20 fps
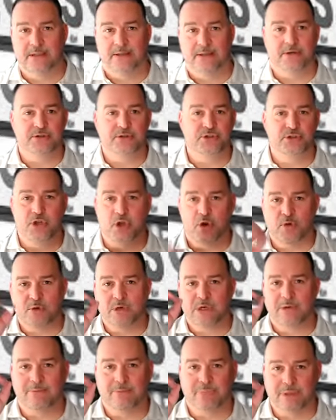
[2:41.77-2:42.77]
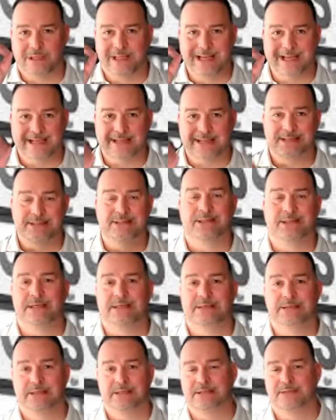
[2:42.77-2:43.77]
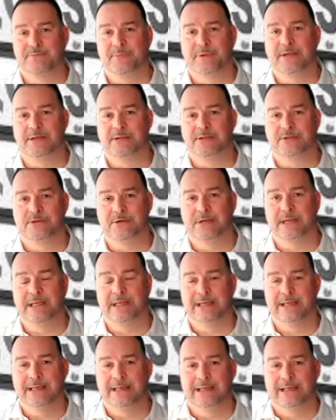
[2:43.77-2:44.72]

There's no complaints against this ministry.